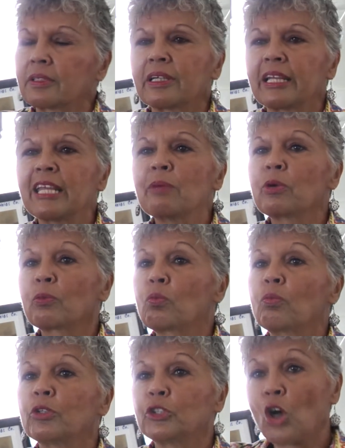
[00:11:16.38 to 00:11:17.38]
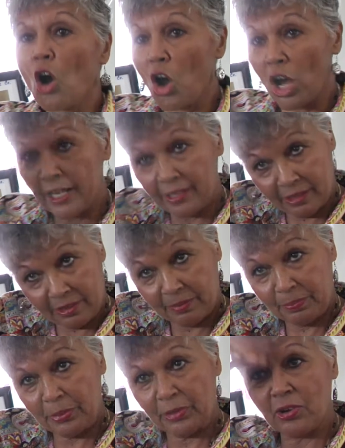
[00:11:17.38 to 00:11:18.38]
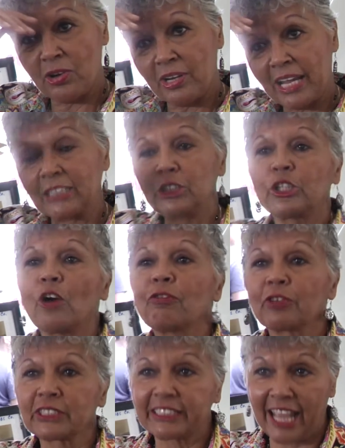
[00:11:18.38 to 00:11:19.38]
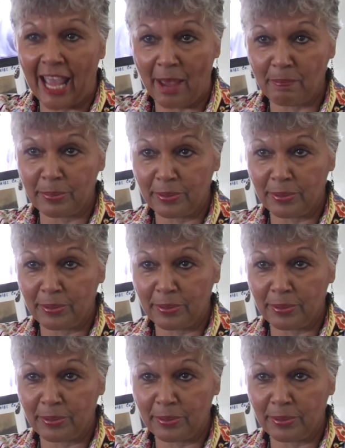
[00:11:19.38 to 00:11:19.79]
he would put on a chauffeur's cap,